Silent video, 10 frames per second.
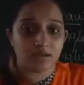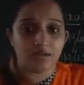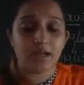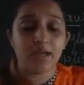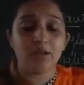
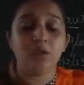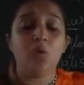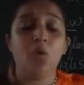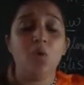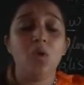right, the
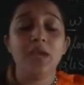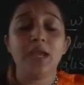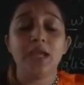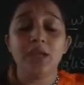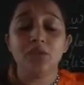whole
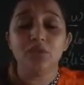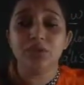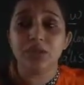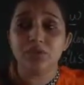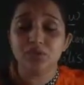day
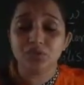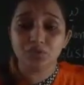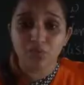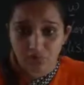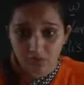they used to
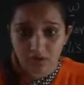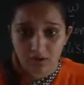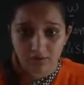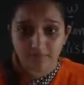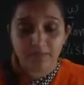
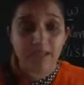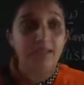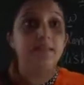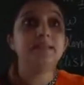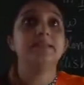work
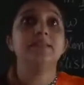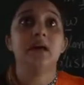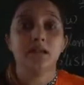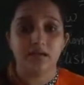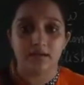in the
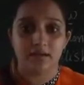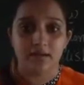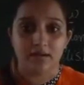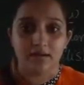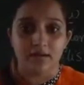sun,
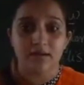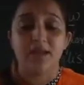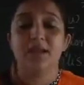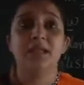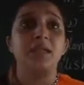
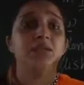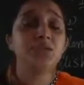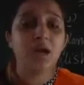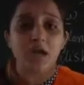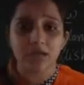getting
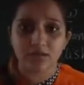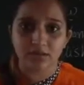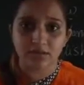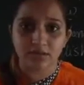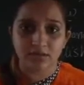
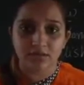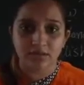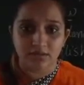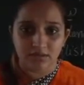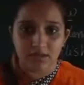tired,
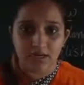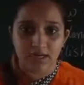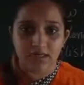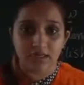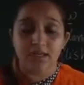right,
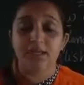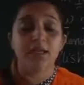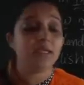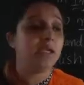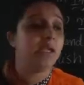
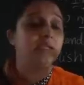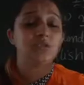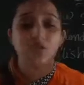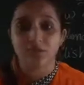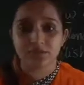getting
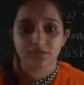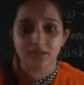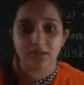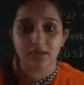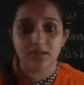
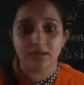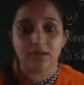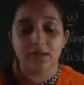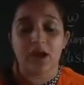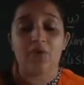exhausted.
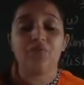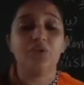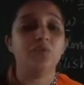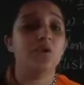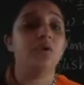After
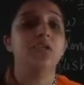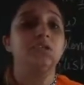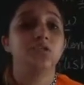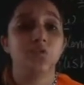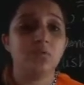working
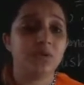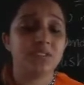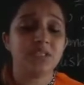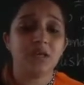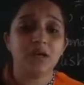so much,
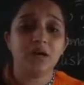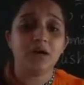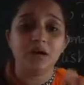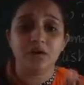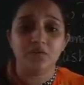they
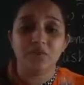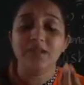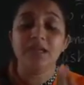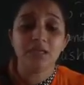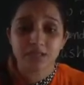earn very
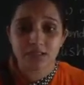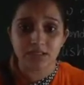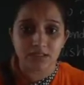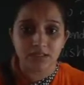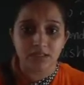little,
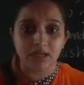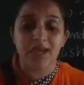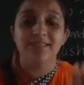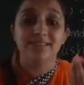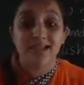
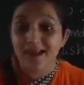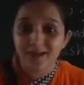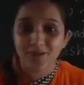and that